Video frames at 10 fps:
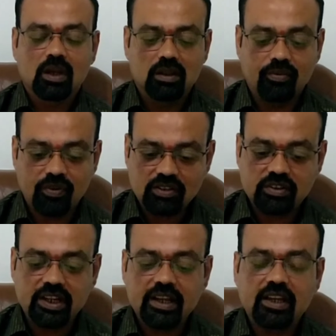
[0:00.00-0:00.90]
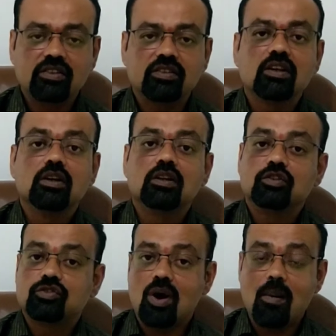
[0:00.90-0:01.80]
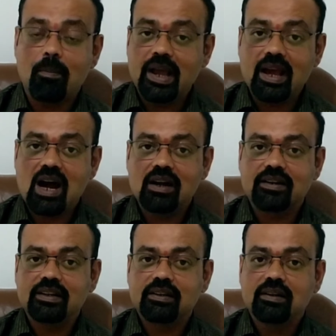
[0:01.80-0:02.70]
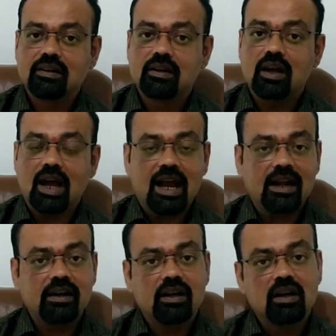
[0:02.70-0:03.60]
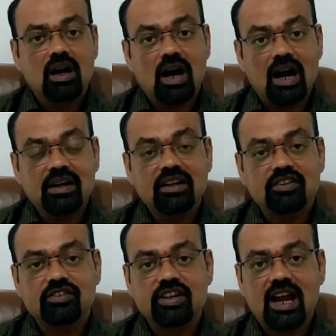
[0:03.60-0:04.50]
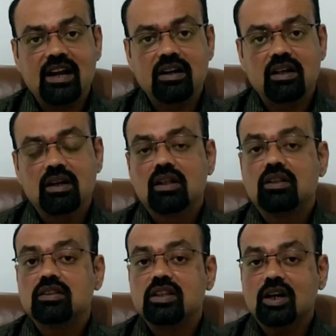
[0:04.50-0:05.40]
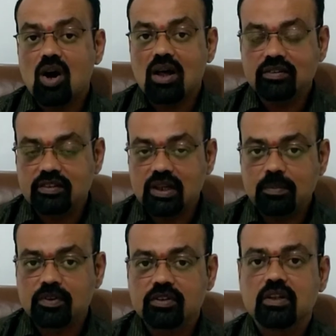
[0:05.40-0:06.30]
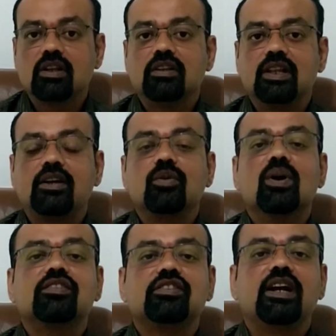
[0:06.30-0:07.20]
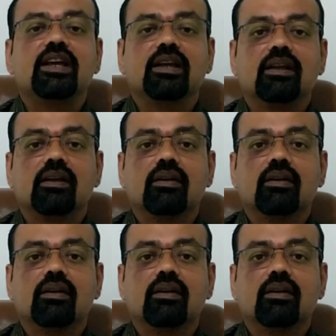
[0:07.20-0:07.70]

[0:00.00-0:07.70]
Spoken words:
The first thing is stop by hearting and understand the concepts that you are studying.